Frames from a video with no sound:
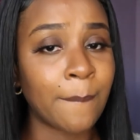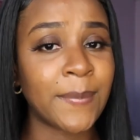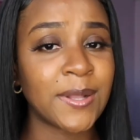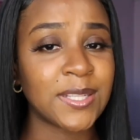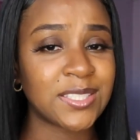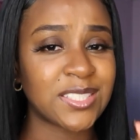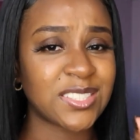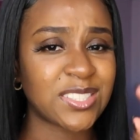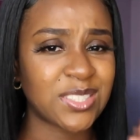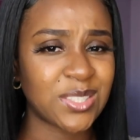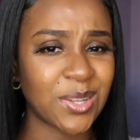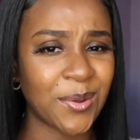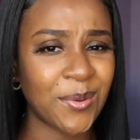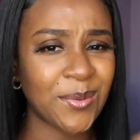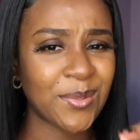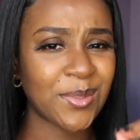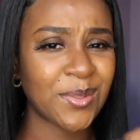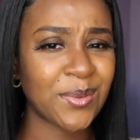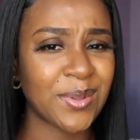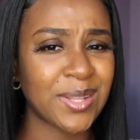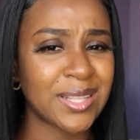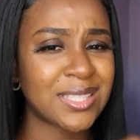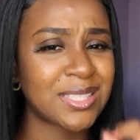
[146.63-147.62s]
but just
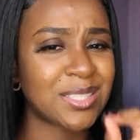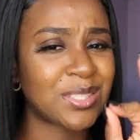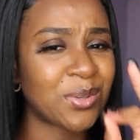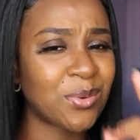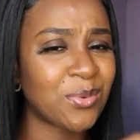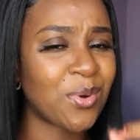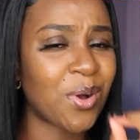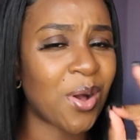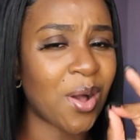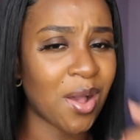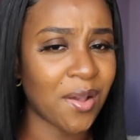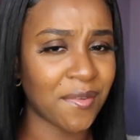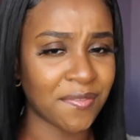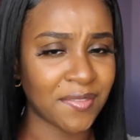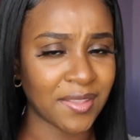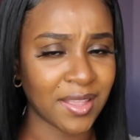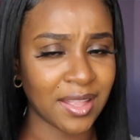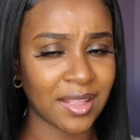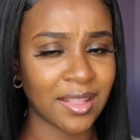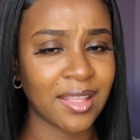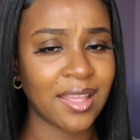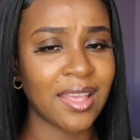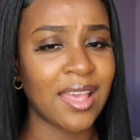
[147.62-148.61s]
don't do it too
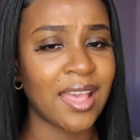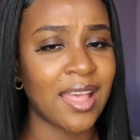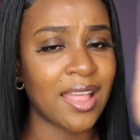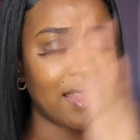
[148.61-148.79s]
often.